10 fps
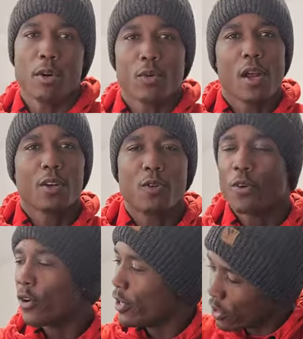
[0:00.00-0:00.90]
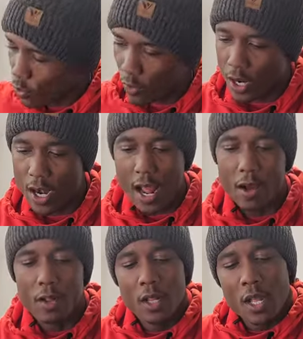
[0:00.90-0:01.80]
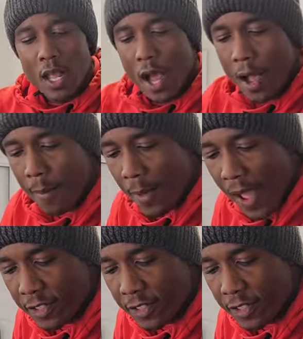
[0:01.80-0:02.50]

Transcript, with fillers: around the corner and just run it out. Um, I've